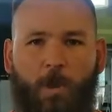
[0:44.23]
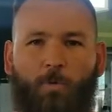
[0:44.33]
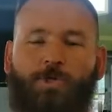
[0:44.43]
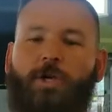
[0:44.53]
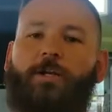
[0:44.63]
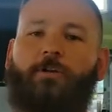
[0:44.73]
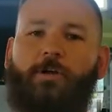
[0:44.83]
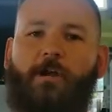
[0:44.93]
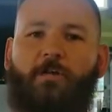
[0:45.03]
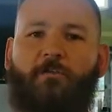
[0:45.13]
we're trying to
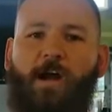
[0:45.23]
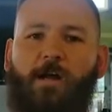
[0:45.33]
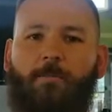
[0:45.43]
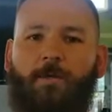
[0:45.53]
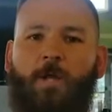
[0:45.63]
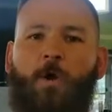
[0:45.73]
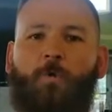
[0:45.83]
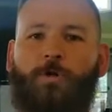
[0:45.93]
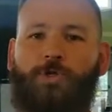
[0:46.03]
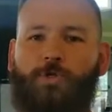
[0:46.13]
create an environment
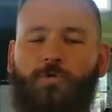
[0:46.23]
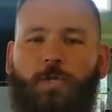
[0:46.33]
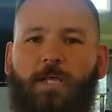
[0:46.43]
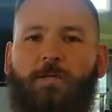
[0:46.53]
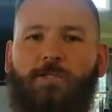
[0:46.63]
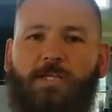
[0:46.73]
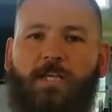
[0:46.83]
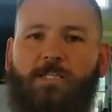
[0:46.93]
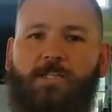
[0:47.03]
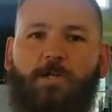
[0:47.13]
where true leaders
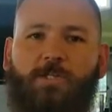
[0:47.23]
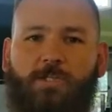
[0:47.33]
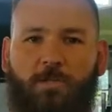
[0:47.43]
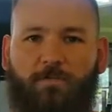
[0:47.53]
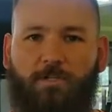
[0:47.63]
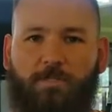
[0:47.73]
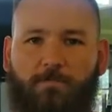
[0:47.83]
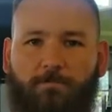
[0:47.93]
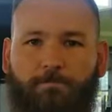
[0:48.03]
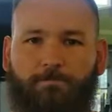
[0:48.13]
can start to surface.